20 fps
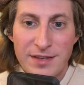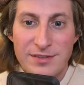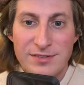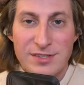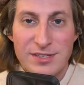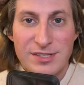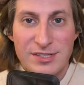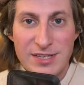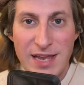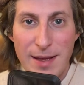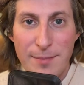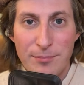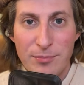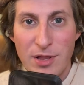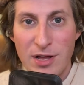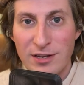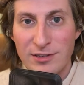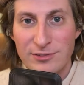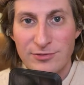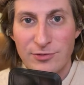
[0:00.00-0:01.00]
the stat
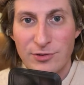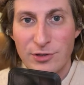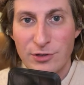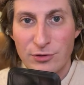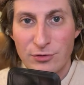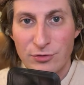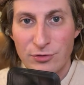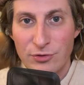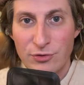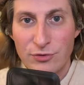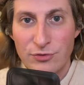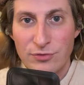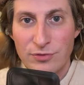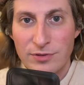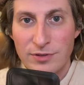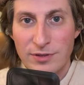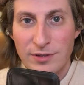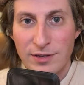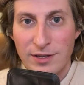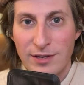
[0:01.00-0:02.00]
blocks for the crew
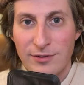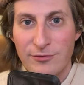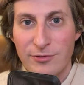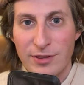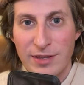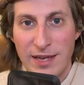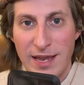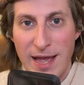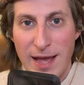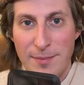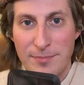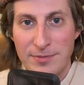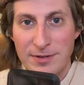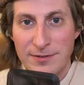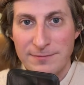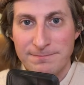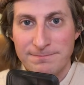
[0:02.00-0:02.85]
and for the captain.